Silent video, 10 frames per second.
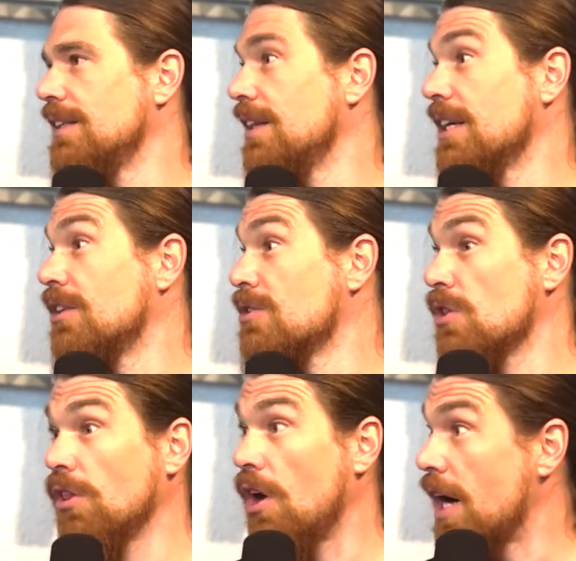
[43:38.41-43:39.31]
like, there's
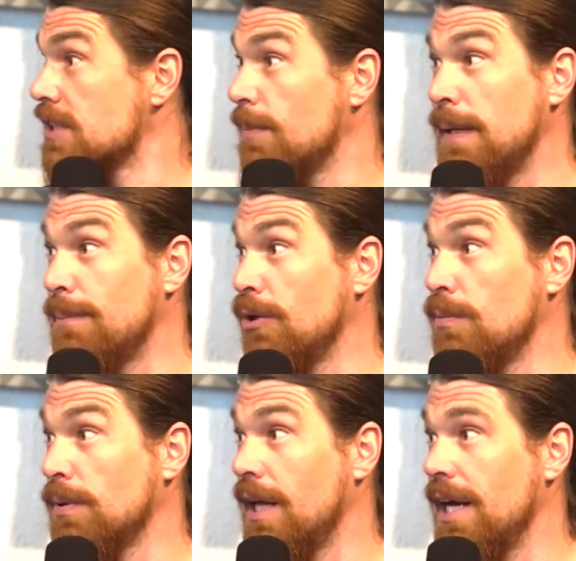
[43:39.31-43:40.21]
lots of people who
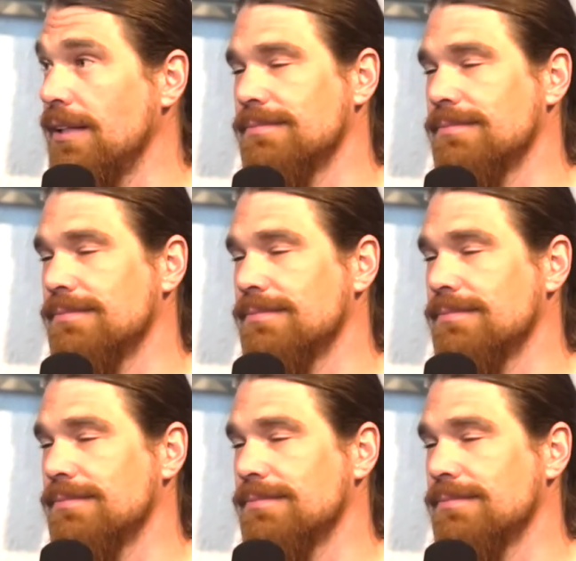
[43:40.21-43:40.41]
play,